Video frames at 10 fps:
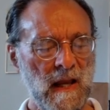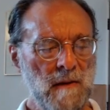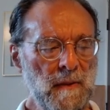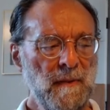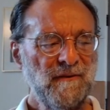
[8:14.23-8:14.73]

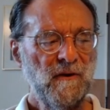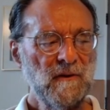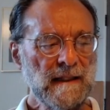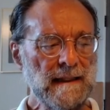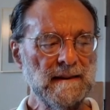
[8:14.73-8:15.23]
But before
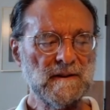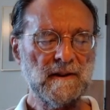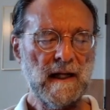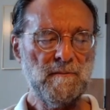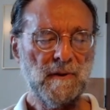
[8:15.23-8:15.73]
getting to
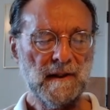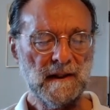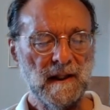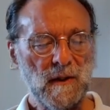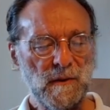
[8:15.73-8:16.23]
that point,
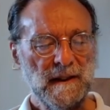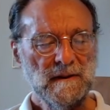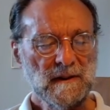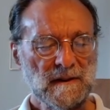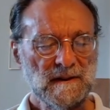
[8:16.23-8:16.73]
we need
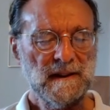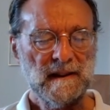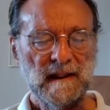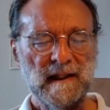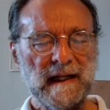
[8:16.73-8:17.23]
to
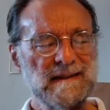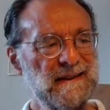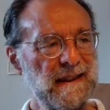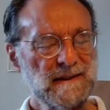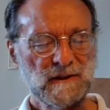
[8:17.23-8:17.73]
consider a
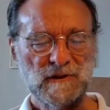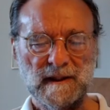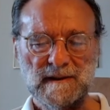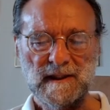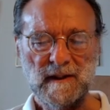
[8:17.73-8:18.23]
sixth
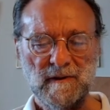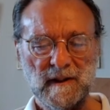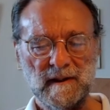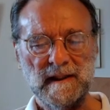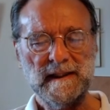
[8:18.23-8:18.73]

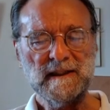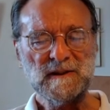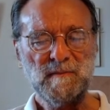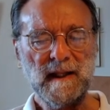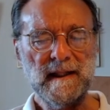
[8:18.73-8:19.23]
criterion in
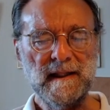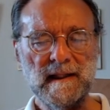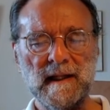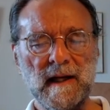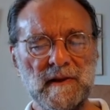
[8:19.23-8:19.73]

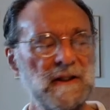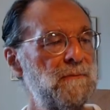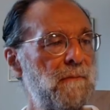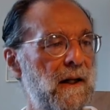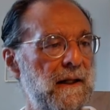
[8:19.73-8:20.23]
explaining this
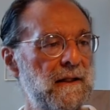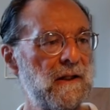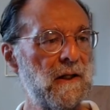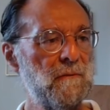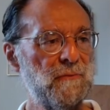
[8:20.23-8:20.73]

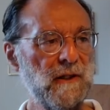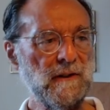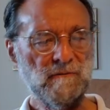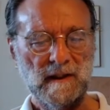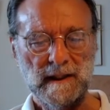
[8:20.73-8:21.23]

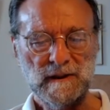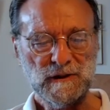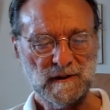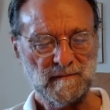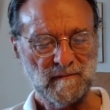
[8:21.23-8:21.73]
mind-brain
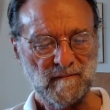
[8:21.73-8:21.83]
relation.